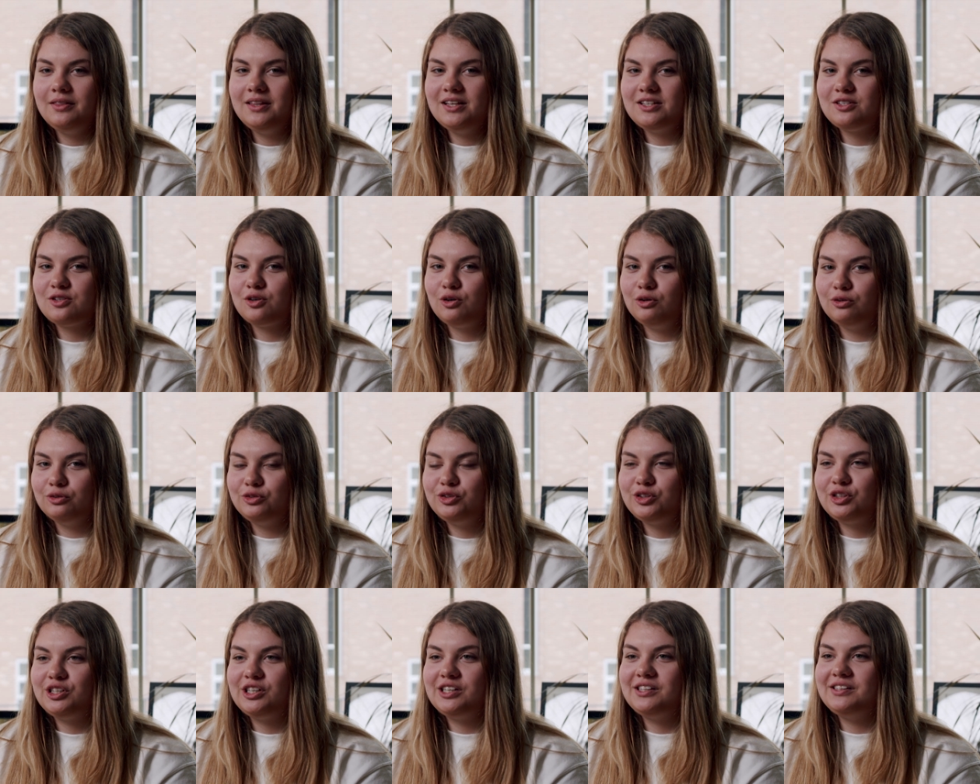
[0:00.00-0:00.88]
this
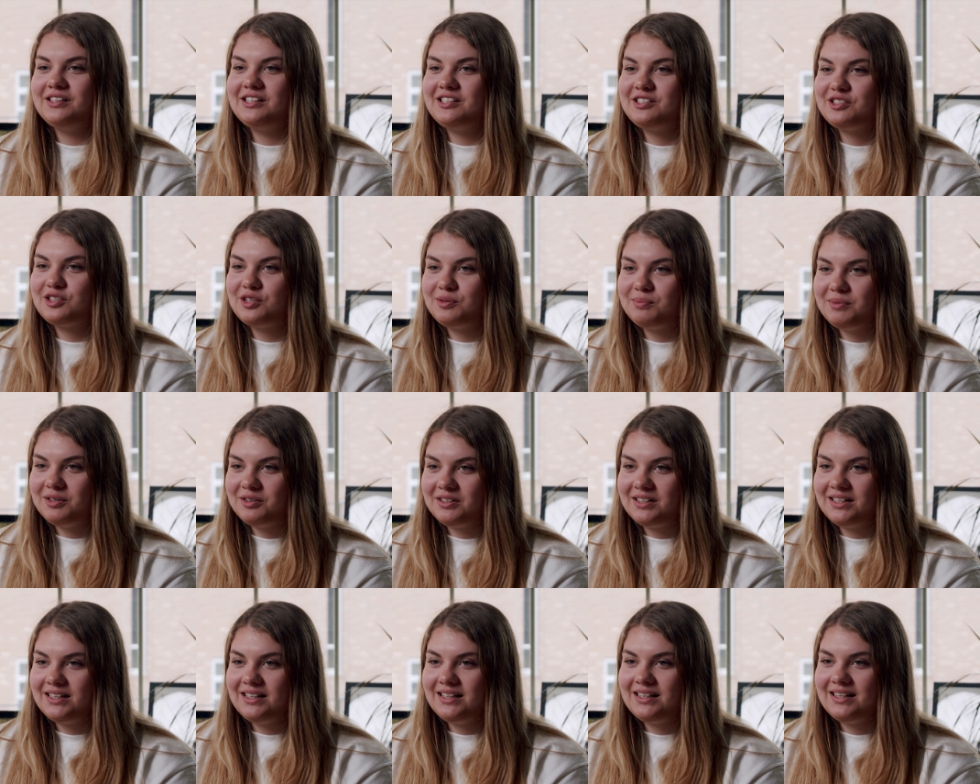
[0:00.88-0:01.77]
culture and this
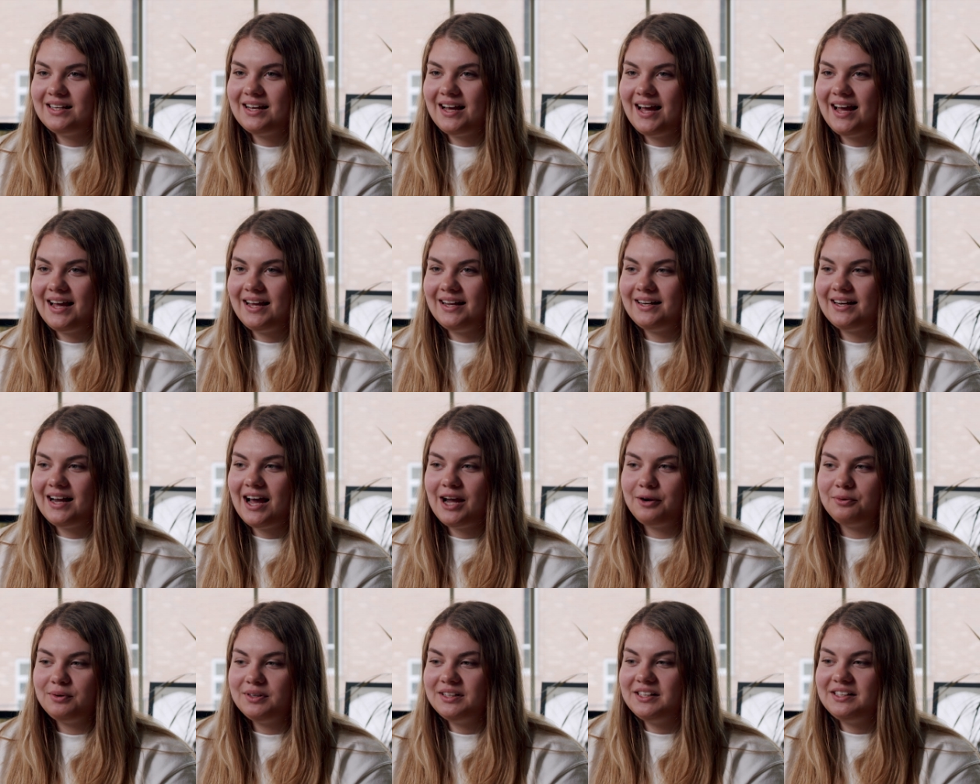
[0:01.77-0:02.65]
community and
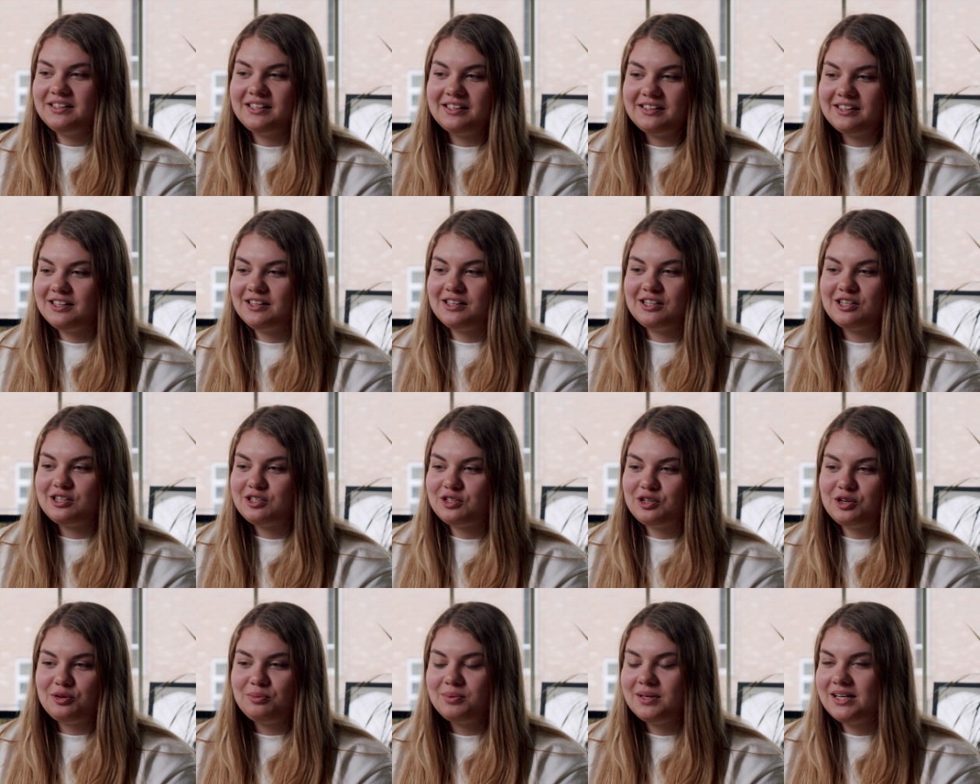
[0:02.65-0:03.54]
I really think that
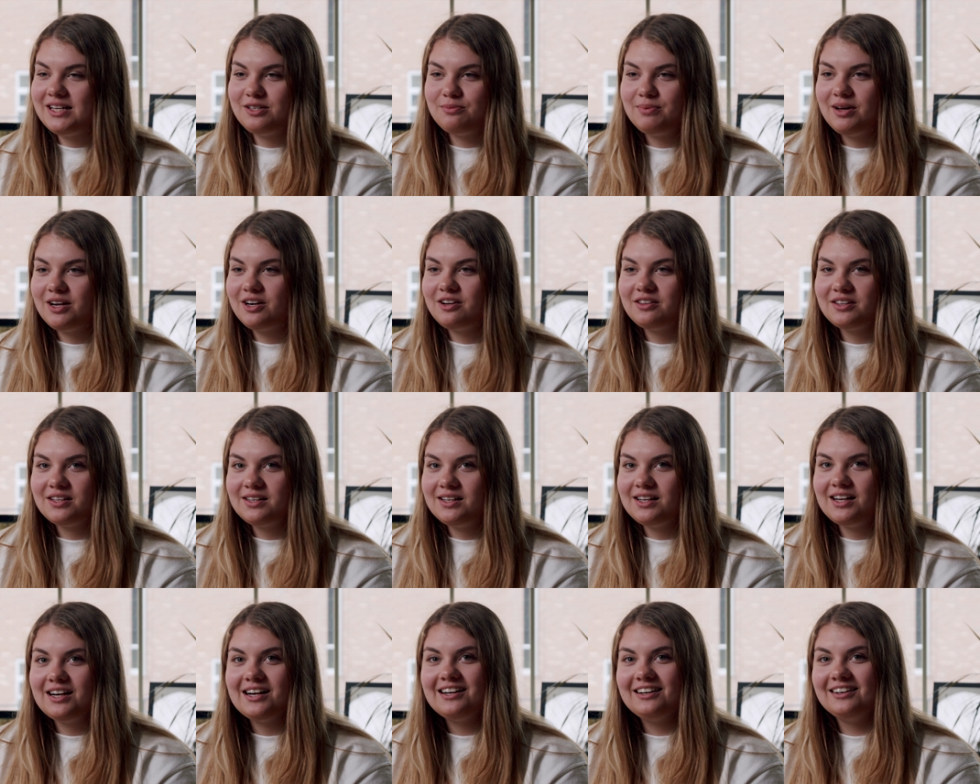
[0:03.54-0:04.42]
there's no place better than
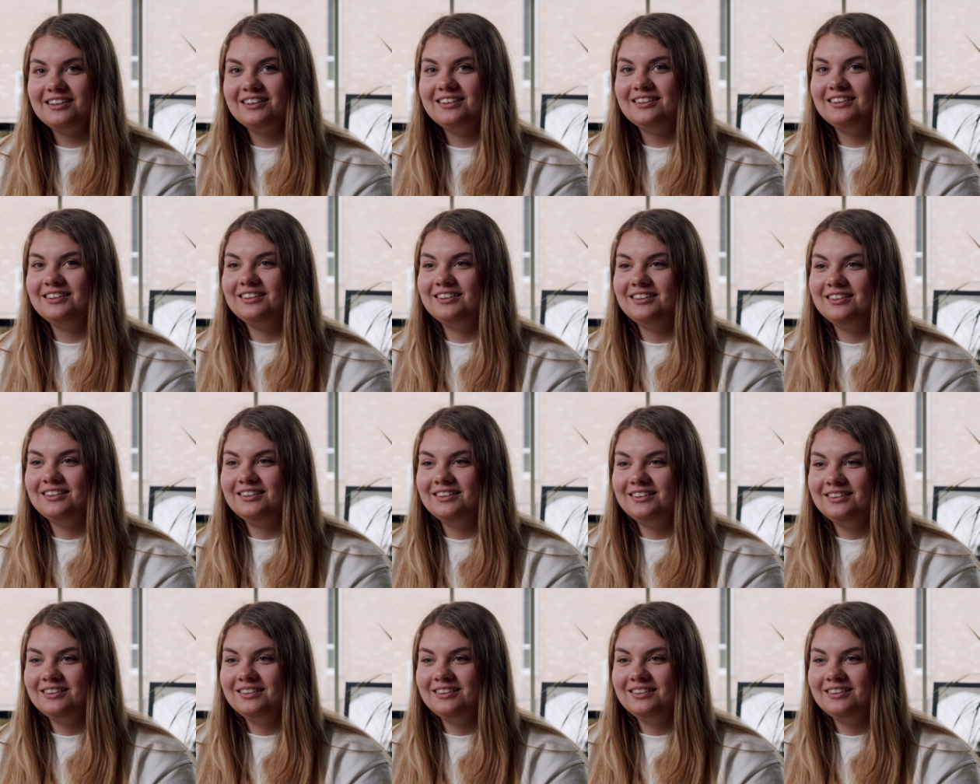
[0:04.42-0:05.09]
here.